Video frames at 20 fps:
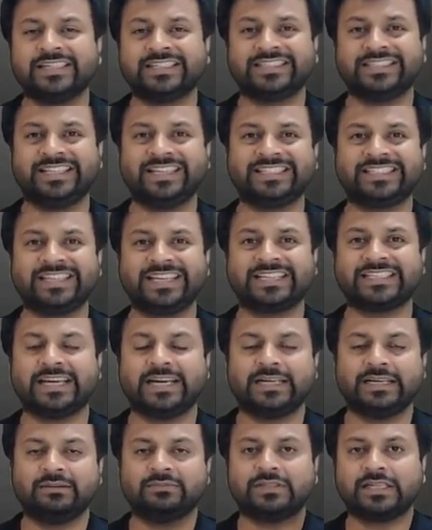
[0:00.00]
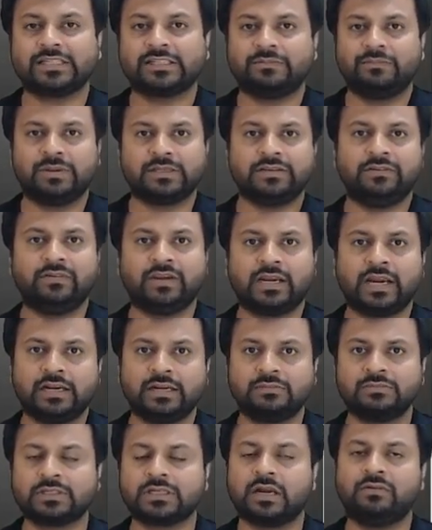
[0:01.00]
These 6 items are specific
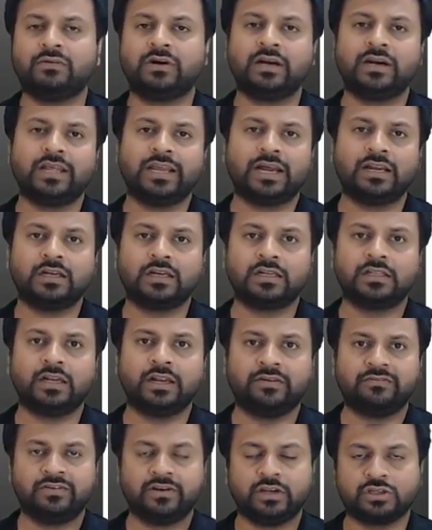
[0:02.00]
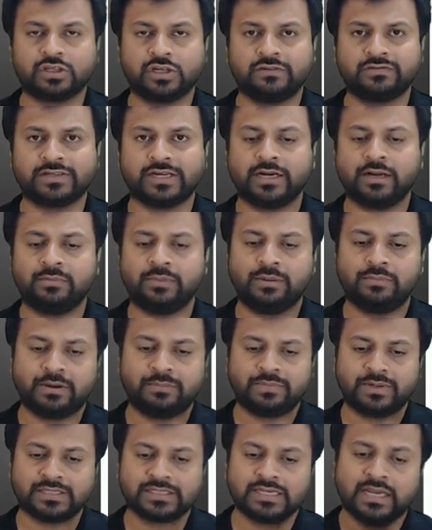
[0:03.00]
items covered under the definition of charitable
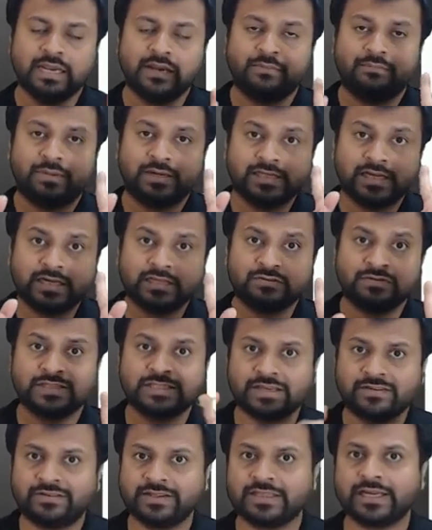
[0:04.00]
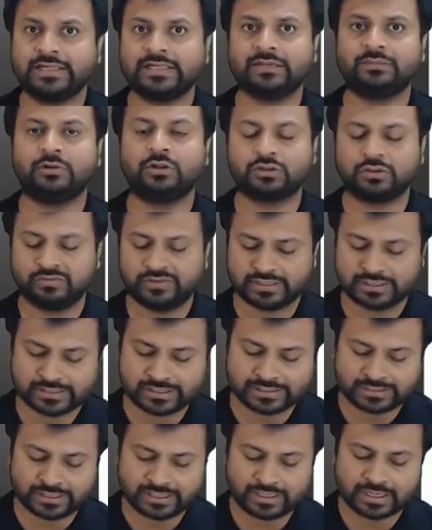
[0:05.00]
purpose, but there is one 7th item also which is
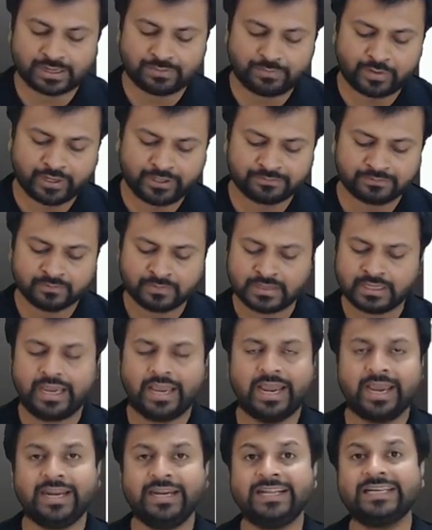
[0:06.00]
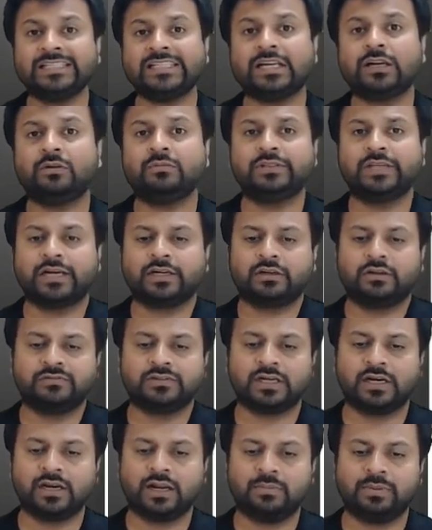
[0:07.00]
a general point. Any other object of
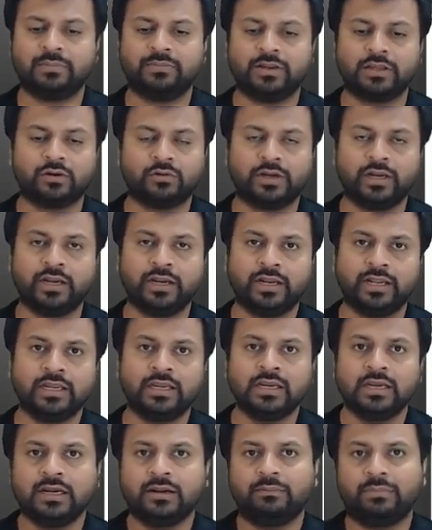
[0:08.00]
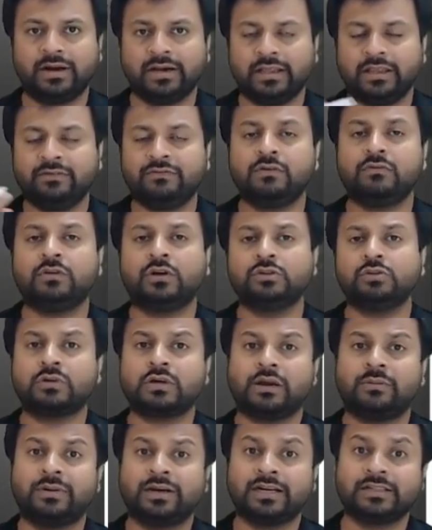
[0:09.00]
general public utility. But if you want to
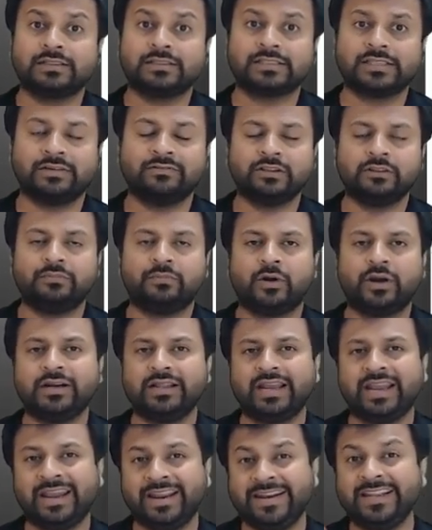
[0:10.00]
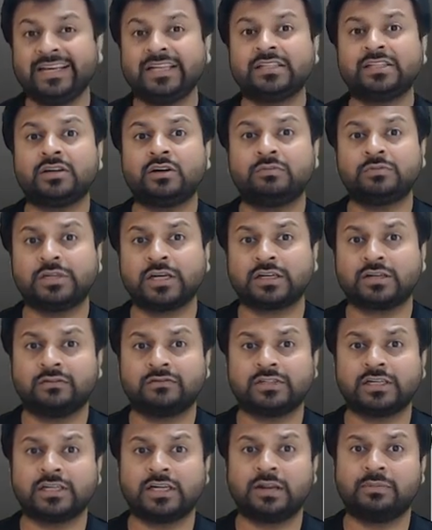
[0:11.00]
come under the 7th point, any other object
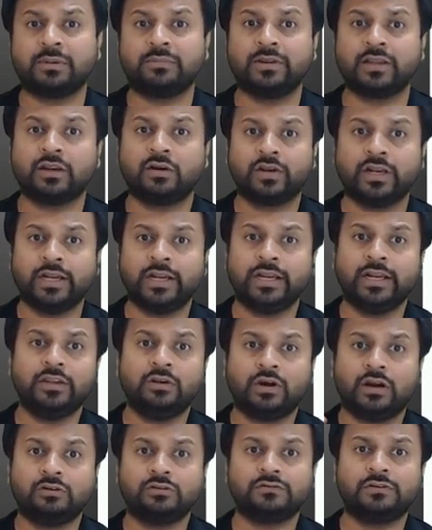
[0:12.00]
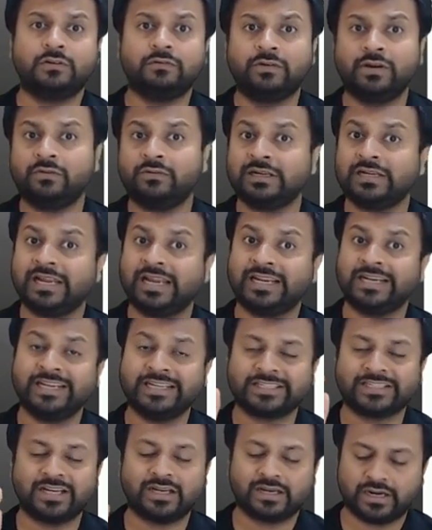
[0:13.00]
of general public utility, you have to fulfill one
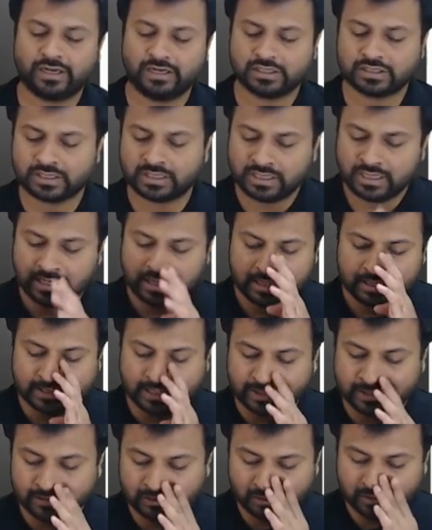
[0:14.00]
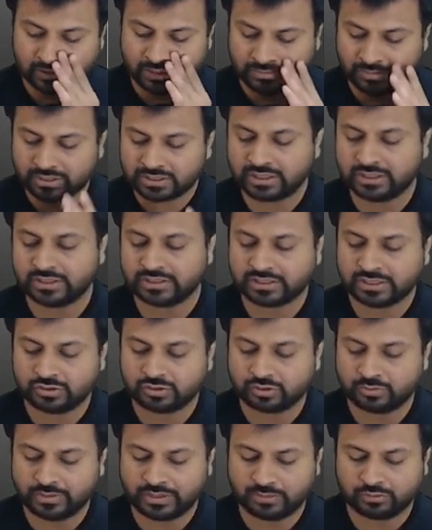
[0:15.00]
additional condition, that is your commercial receipt
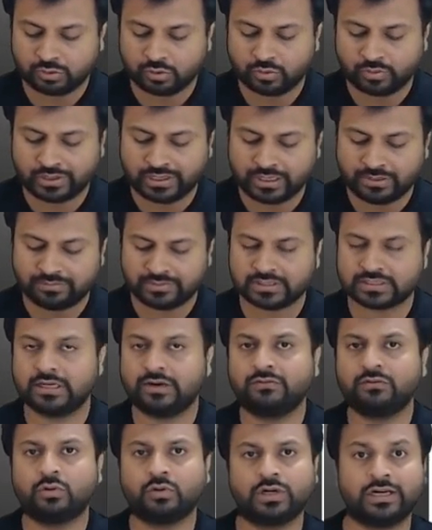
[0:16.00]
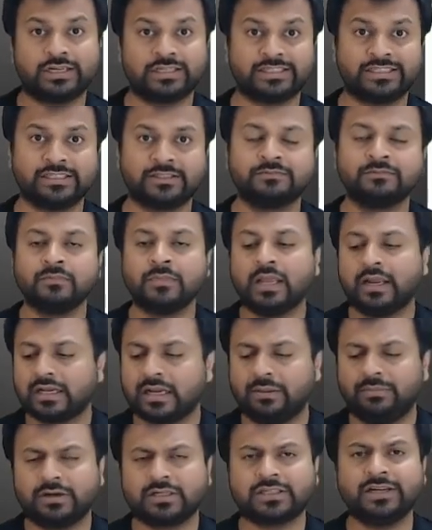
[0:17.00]
should be up to 20% of total receipts.
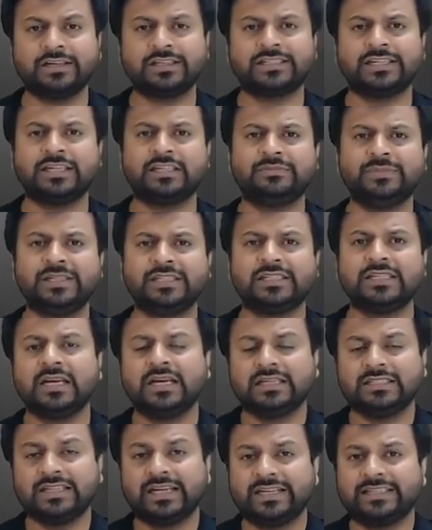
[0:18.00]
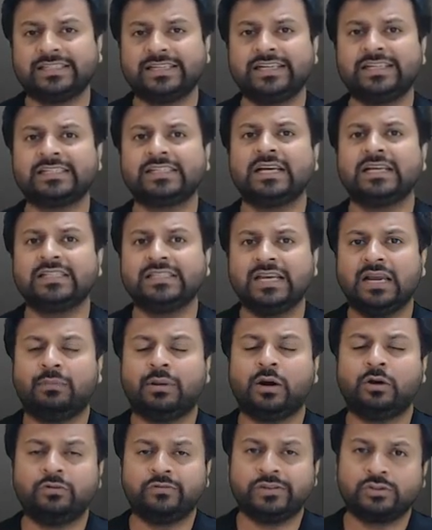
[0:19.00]
Commercial receipts means the receipts, the
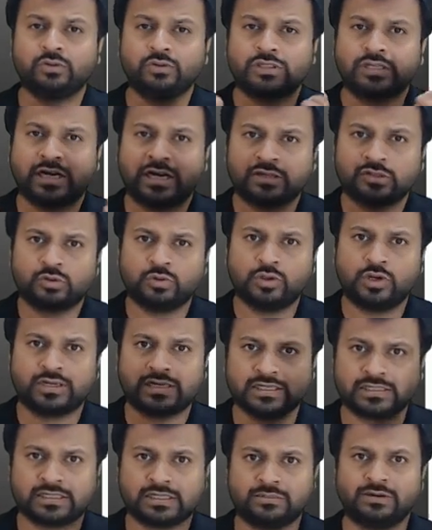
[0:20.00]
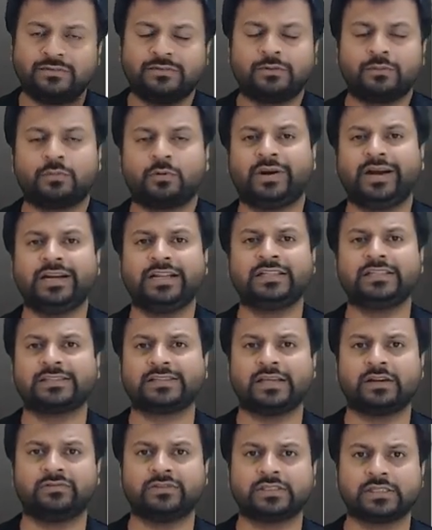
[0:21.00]
amount which you charge to your customer for providing the
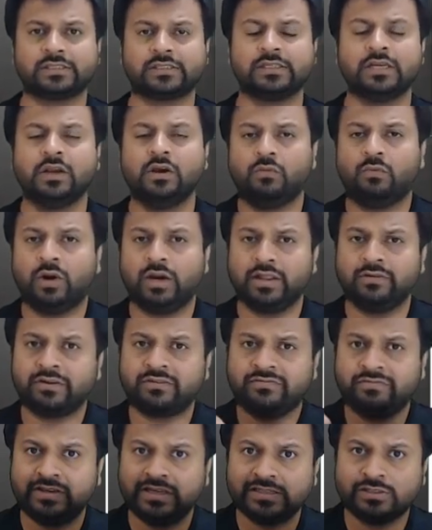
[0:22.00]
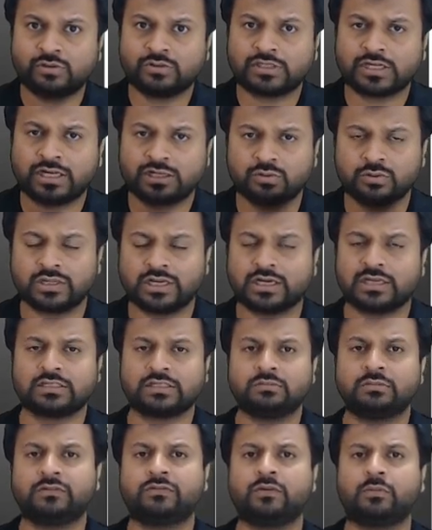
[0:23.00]
services. Whatever fees you charge to the
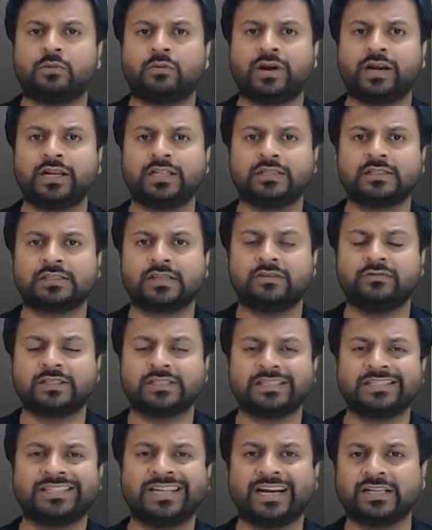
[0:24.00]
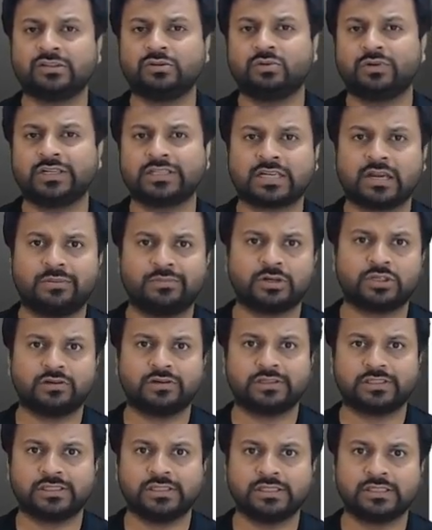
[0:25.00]
customer for providing the services, that is known as commercial
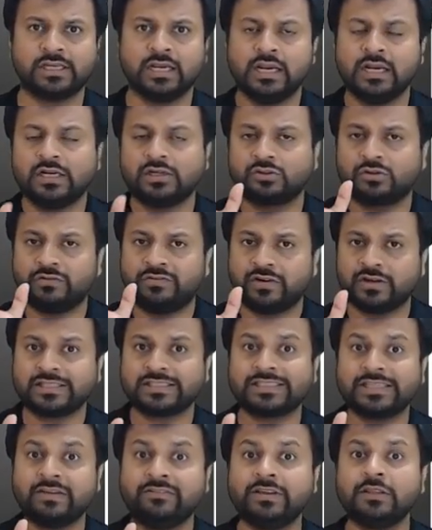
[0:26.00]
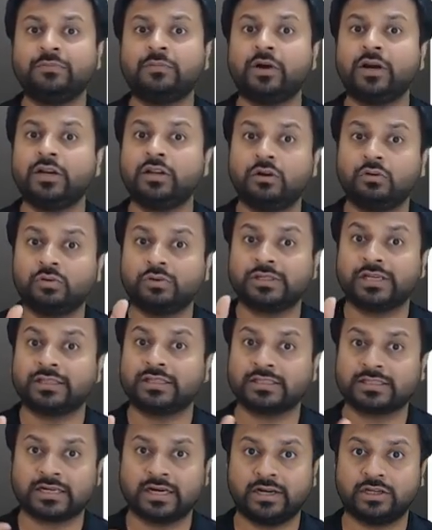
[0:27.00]
receipts. So for the 7th point, you have to check
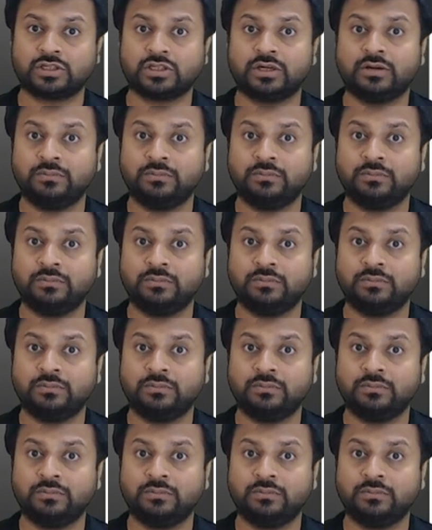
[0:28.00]
this condition.